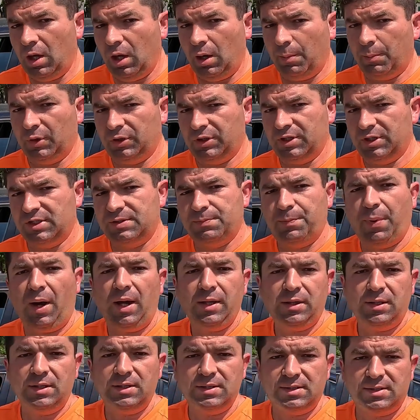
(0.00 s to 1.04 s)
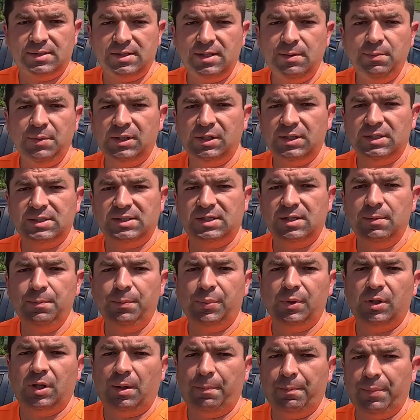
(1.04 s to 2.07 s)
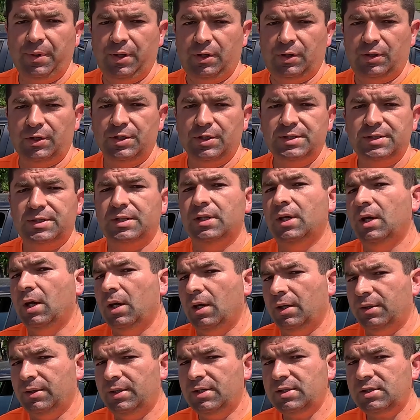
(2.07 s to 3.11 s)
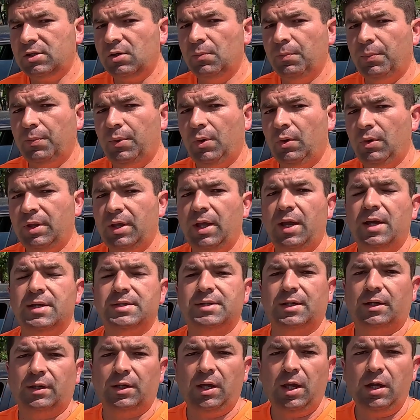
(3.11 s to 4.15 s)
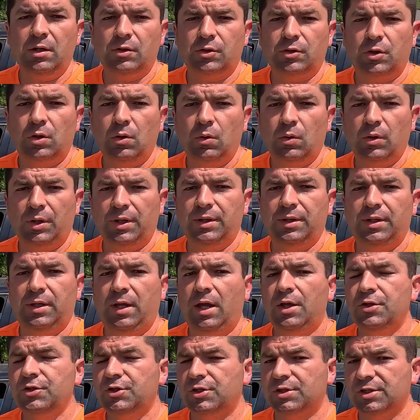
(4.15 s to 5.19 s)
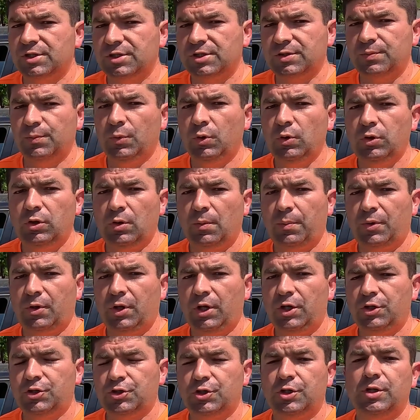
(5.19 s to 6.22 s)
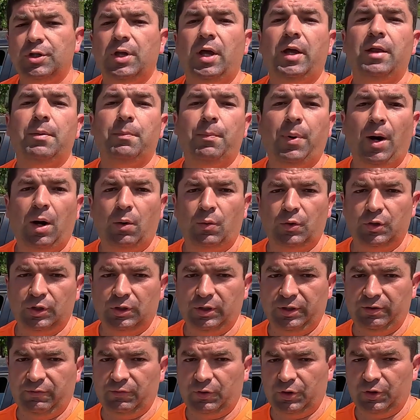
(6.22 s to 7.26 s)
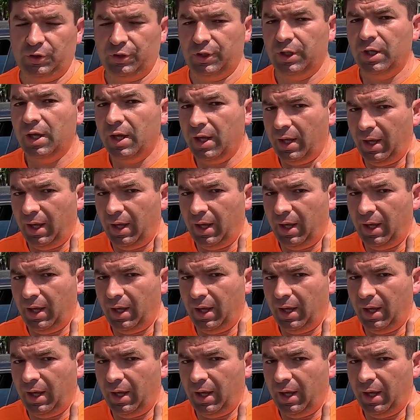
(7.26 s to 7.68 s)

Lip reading: But despite its seemingly simple appearance, this component has a key role in the engine's smooth operation and power delivery.